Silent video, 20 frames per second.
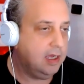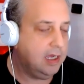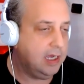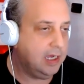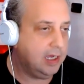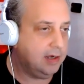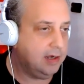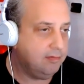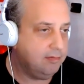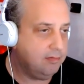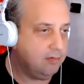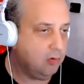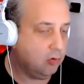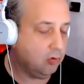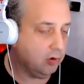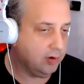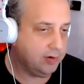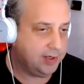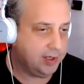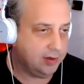
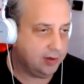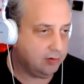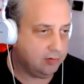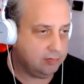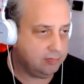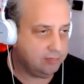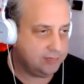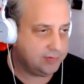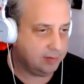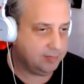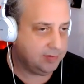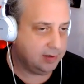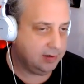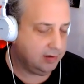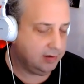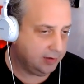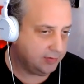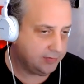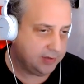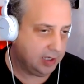or until
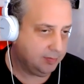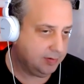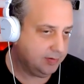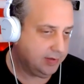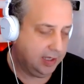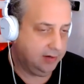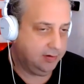something else happens.